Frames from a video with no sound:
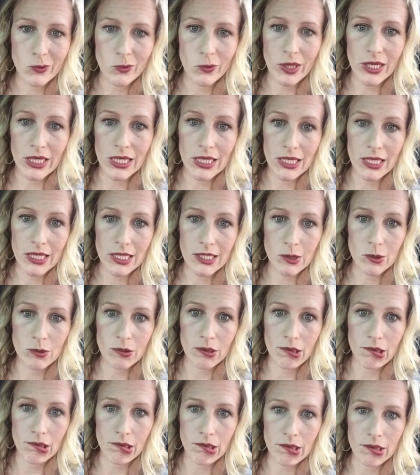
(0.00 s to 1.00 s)
way too
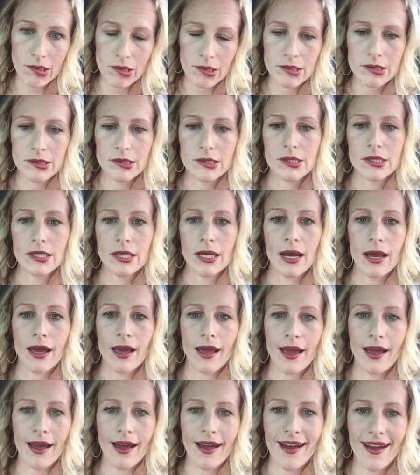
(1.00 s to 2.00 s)
long,
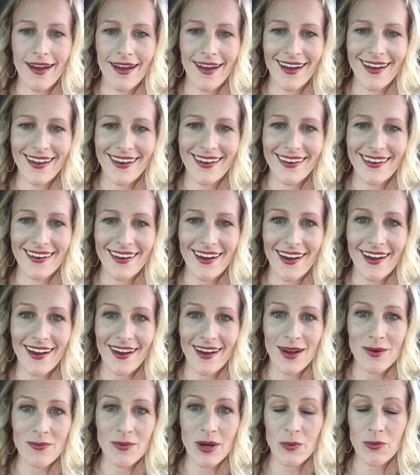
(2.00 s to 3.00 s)
and
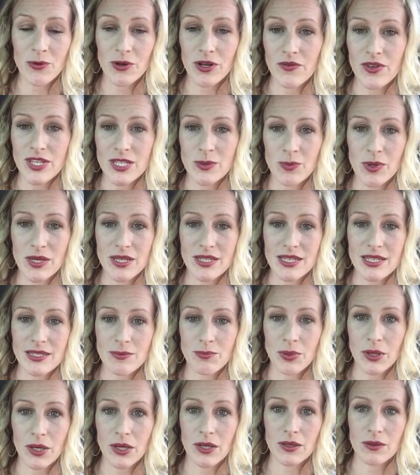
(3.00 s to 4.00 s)
my previous business
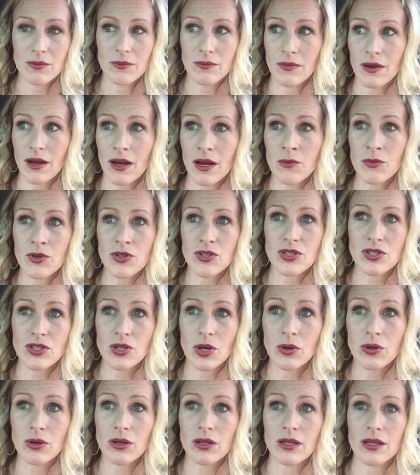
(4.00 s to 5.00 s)
built almost
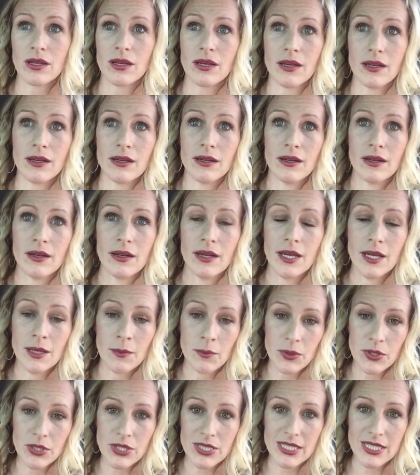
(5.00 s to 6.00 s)
totally in
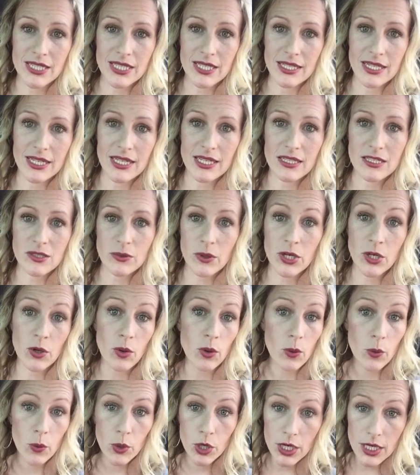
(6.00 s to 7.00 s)
person. And so I
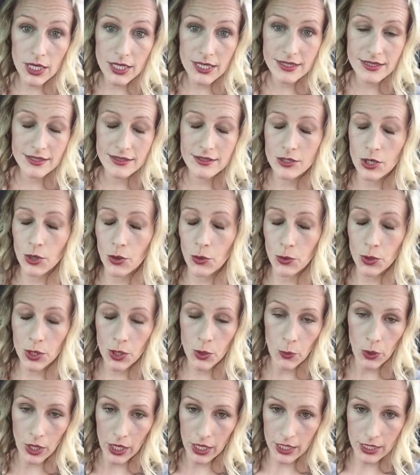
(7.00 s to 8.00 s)
know it works, totally
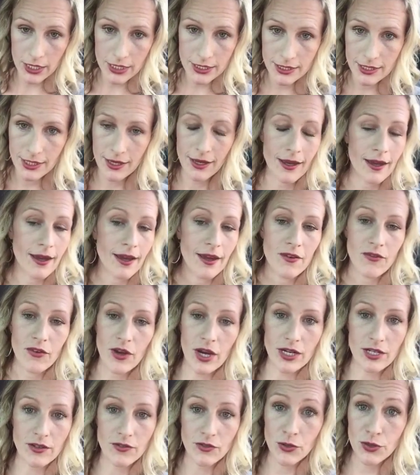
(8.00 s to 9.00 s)
works. In
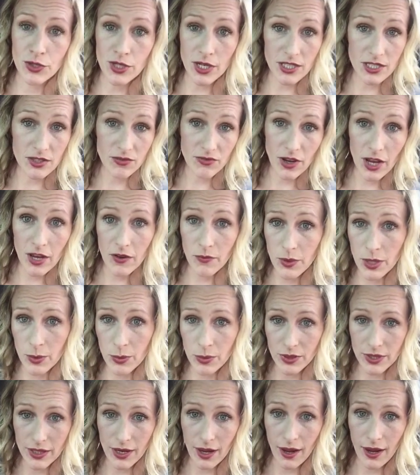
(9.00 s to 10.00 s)
fact, if you talk to 5
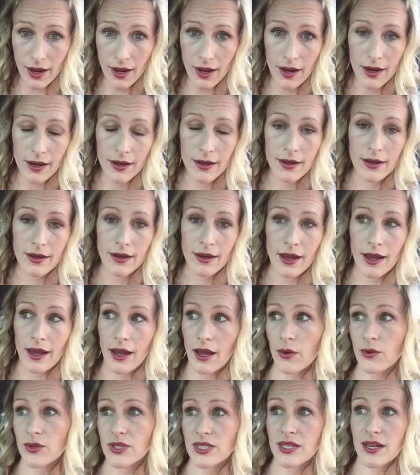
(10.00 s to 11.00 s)
people a day
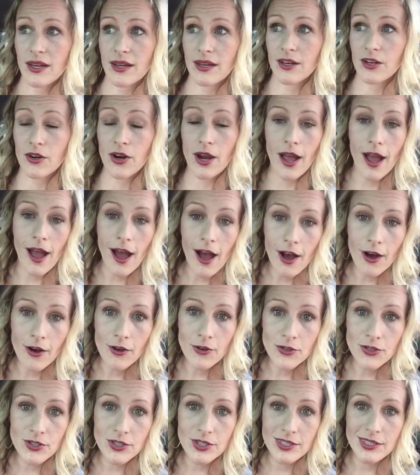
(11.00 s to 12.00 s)
outside of your
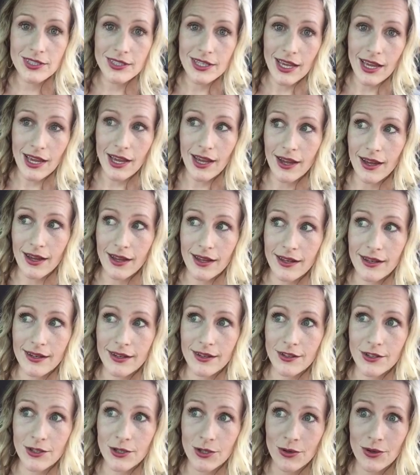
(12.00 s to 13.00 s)
house
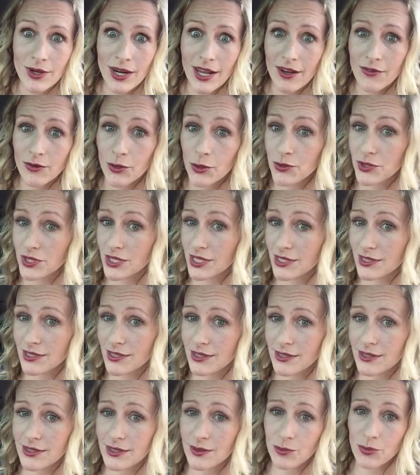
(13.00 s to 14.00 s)
and you don't have
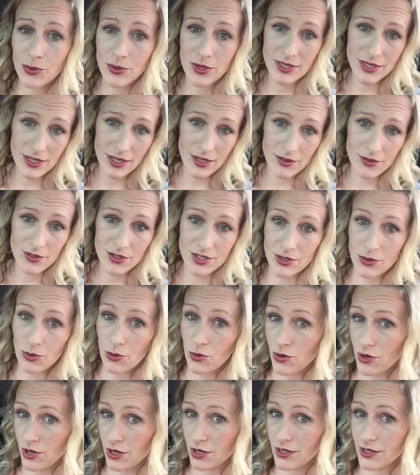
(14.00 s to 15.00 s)
hostesses and presenters and
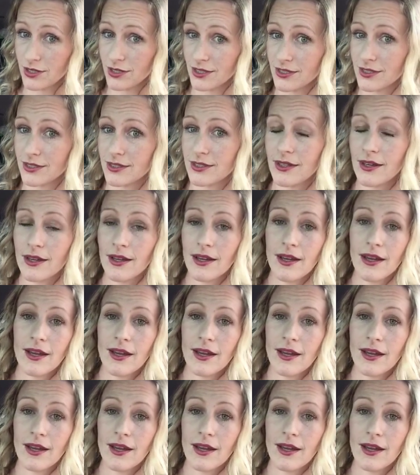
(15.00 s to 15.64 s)
orders,